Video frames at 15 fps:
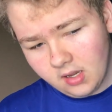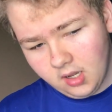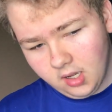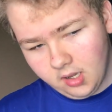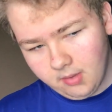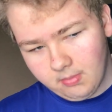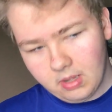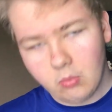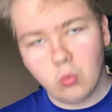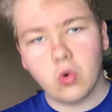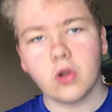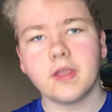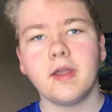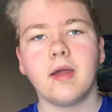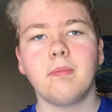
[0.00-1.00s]
I'm
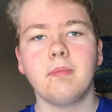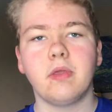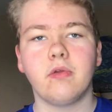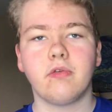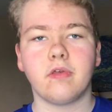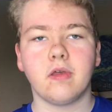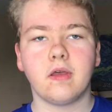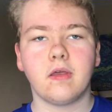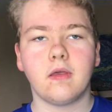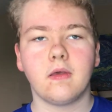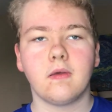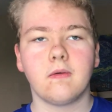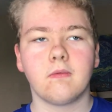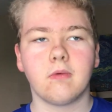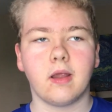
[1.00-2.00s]
working on music
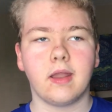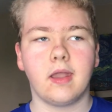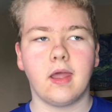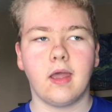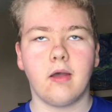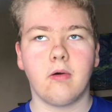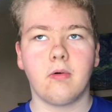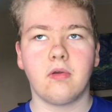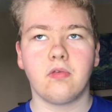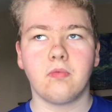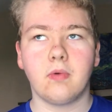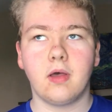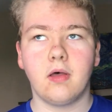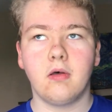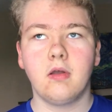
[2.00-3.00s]
right now as
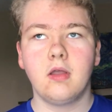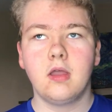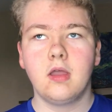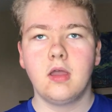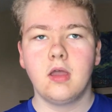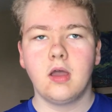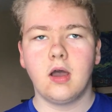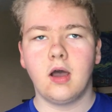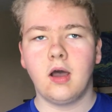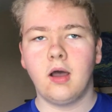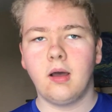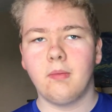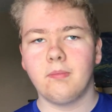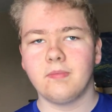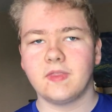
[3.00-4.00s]
well.
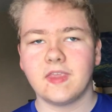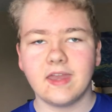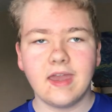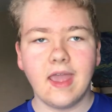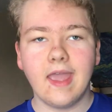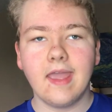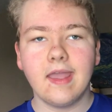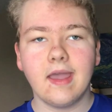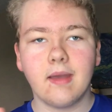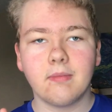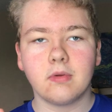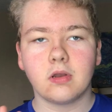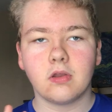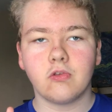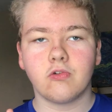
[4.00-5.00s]
Today
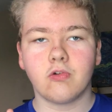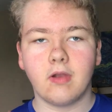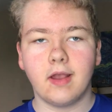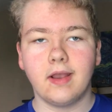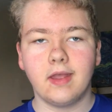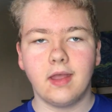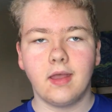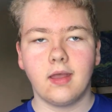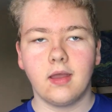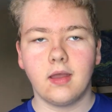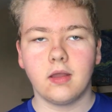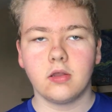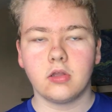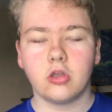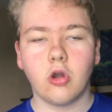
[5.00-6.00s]
I'm gonna try
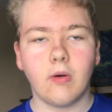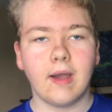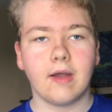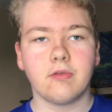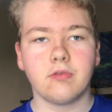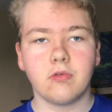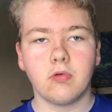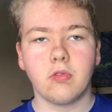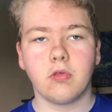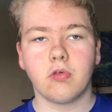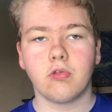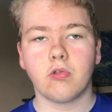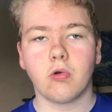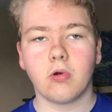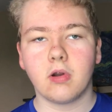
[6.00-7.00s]
to go out to the
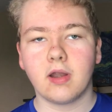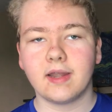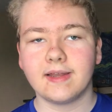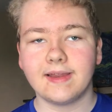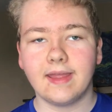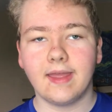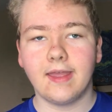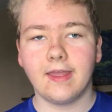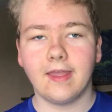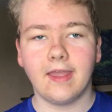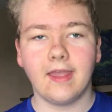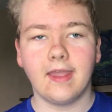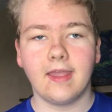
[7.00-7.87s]
store and get